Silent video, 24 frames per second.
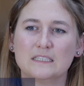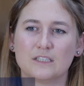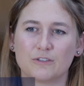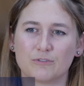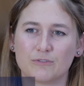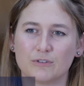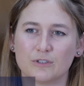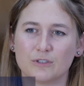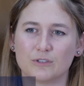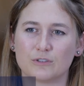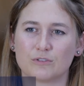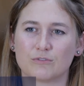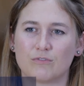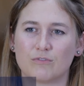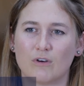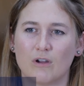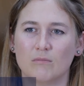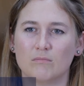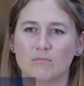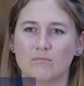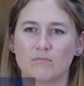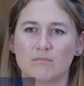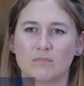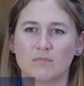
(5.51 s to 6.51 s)
different
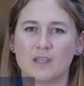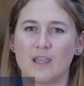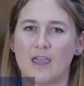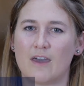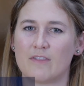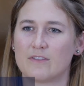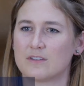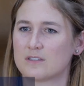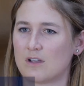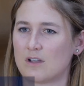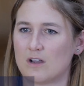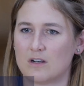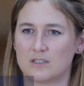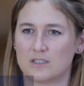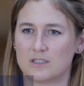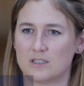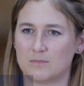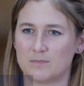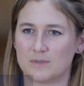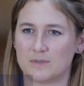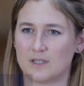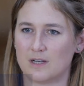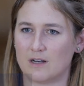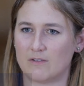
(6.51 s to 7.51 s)
from the other
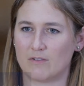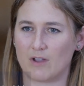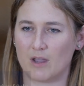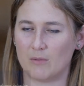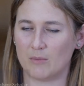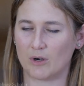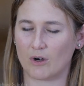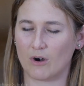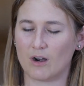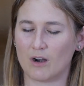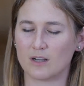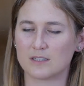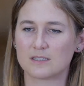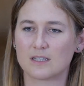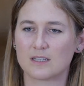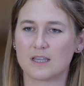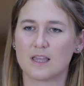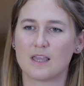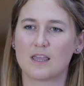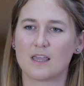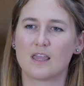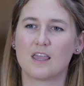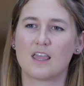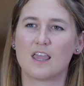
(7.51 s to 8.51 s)
scholarships that I've come across.
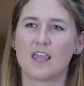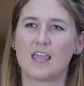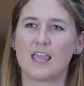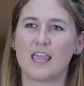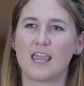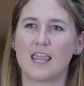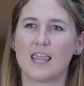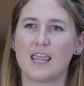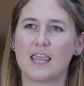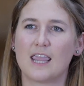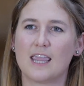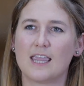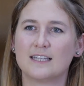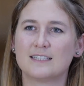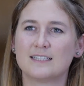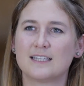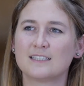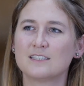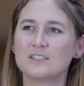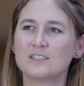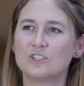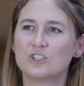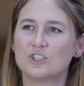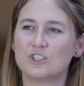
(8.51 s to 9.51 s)
It
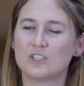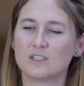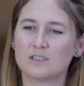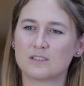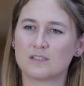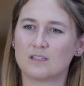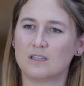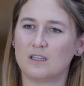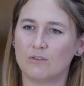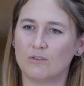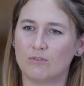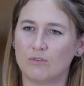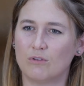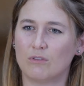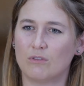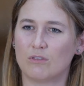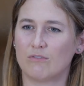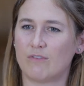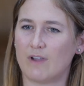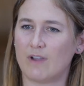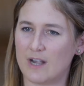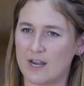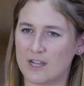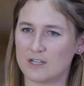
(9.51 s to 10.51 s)
doesn't just give you the
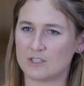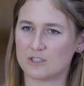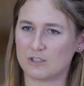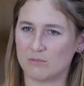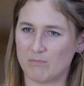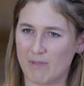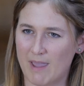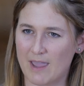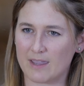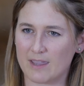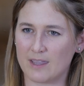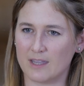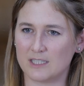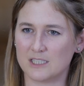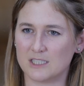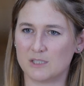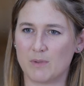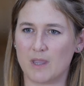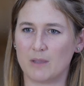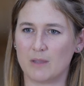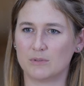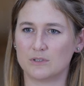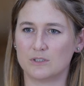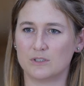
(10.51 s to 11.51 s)
financial backing to
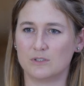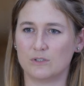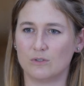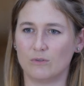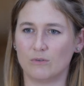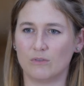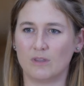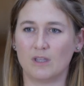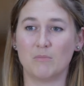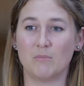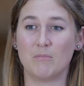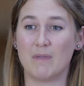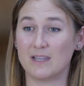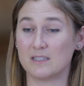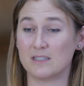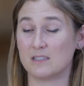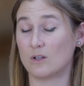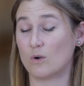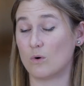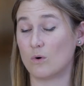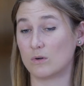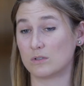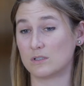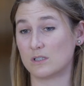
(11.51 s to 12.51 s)
be able to do the
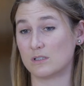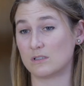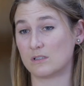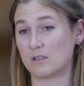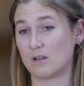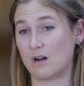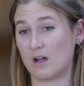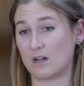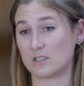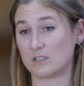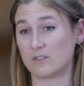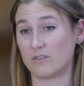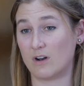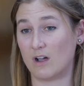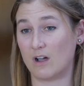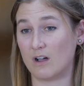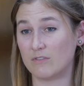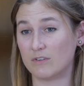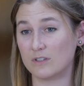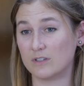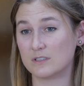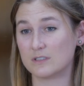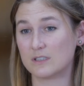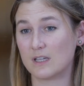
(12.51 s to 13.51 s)
amazing courses that Oxford
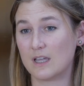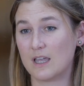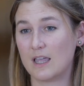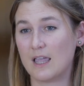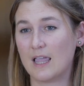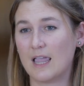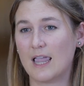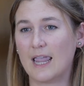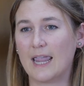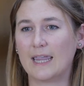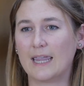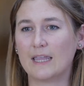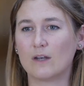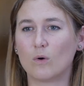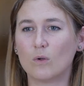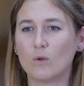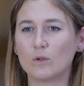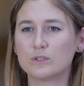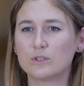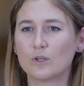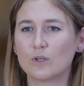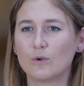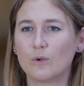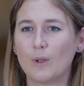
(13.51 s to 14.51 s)
offers. It
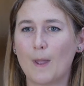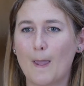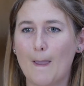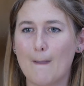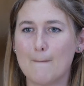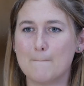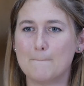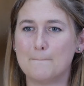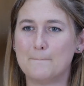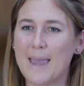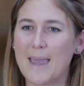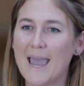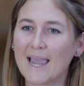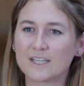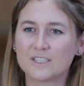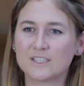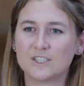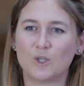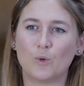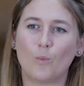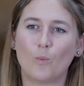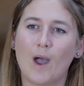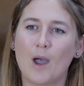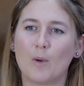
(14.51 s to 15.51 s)
also
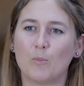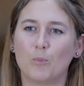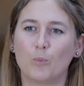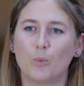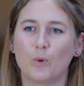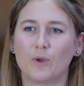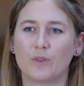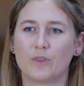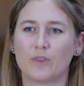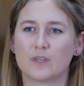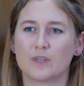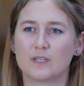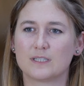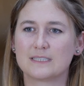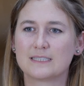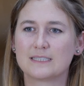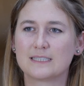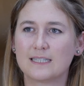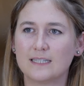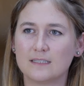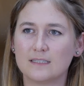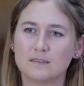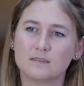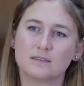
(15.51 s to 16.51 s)
backs you up with
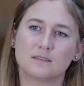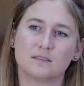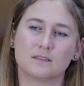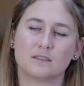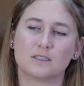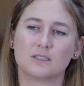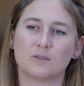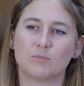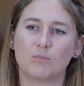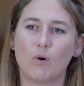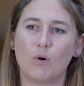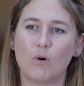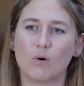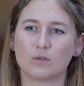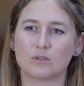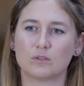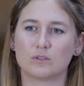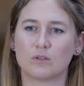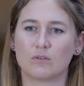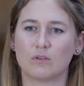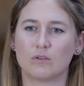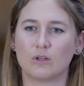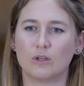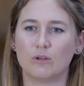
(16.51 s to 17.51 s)
skills and support
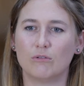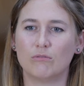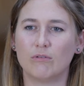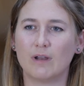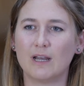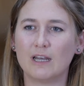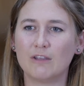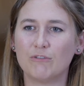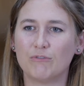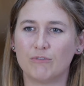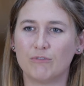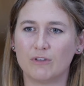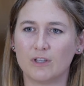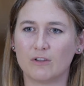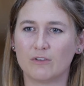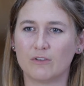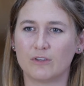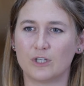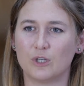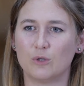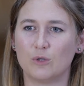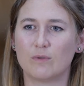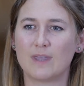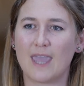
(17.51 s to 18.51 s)
so that you really feel
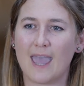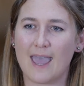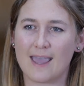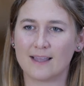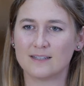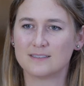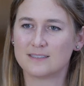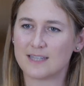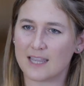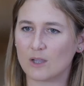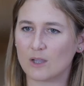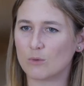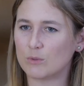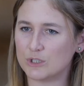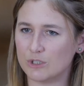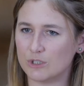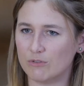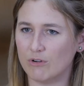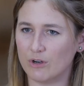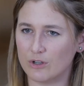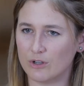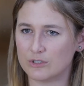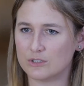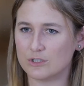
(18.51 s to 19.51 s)
that you can take what
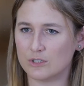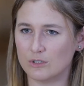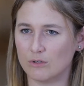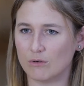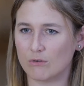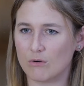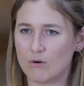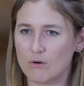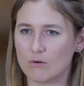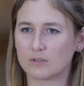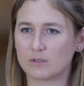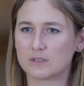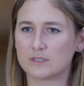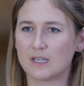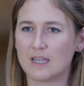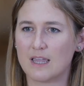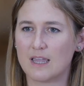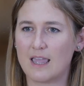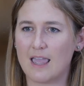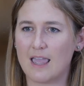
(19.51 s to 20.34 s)
you've learned in your course